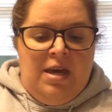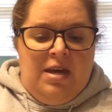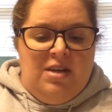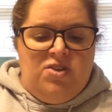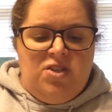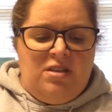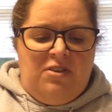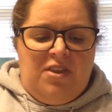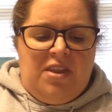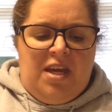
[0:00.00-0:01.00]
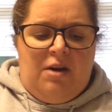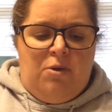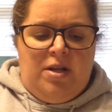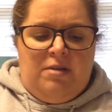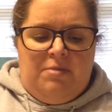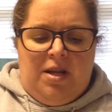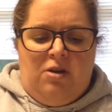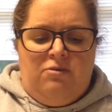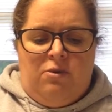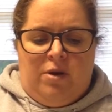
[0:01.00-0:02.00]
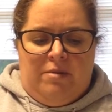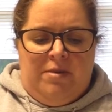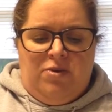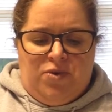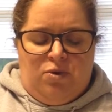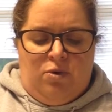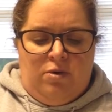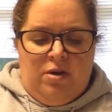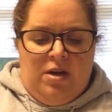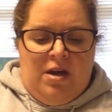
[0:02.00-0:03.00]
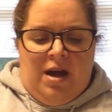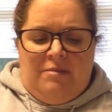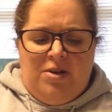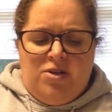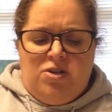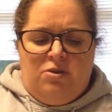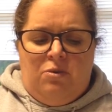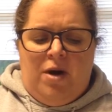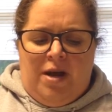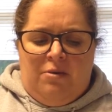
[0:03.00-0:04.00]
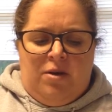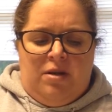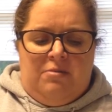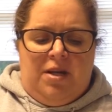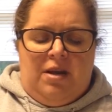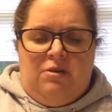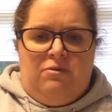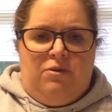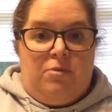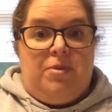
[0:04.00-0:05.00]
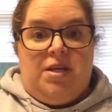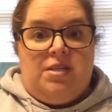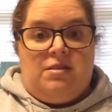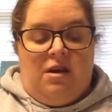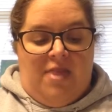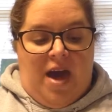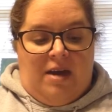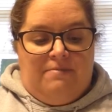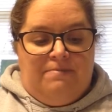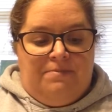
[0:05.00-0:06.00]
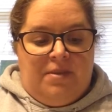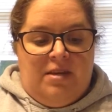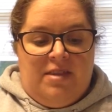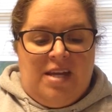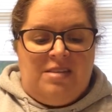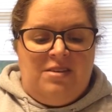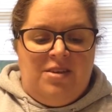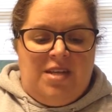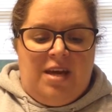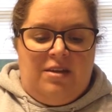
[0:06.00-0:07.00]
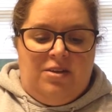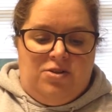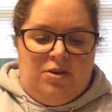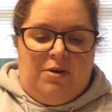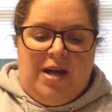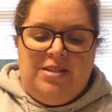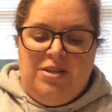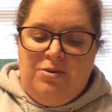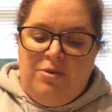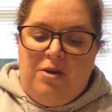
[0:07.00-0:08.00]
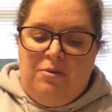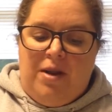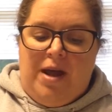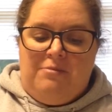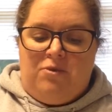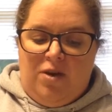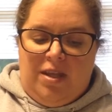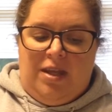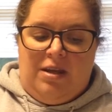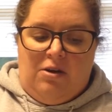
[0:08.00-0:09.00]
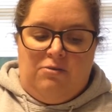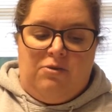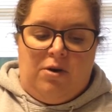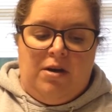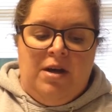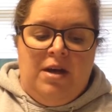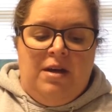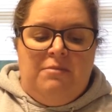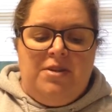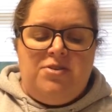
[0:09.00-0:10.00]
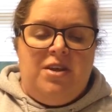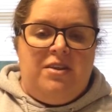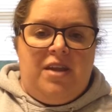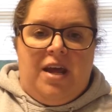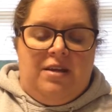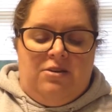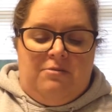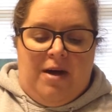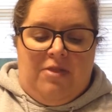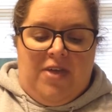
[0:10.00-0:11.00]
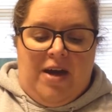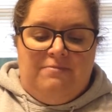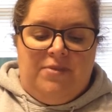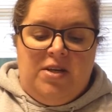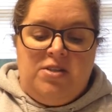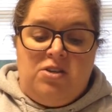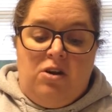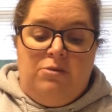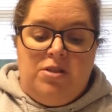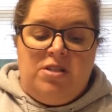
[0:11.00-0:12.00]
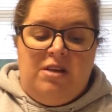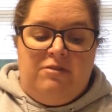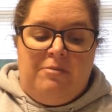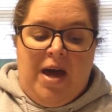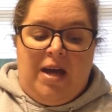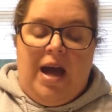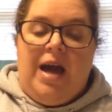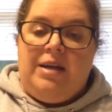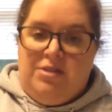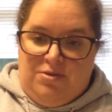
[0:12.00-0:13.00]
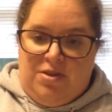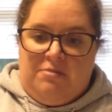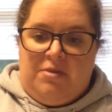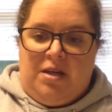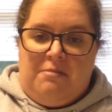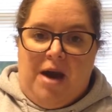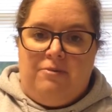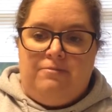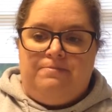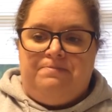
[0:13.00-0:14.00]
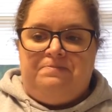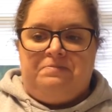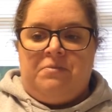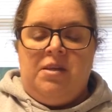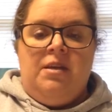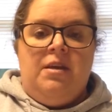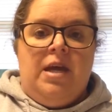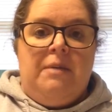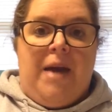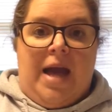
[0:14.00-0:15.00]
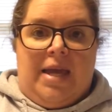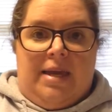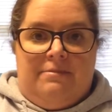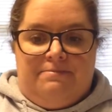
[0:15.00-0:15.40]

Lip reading: It's just not the thing I wanted to be known for in middle school. I'm not sure what I wanted to be known for, but it's not that. That's not exactly true. I do know what I'm really known for, but there's nothing I can do about that. A Star Wars duffel bag I could do something about. Packing.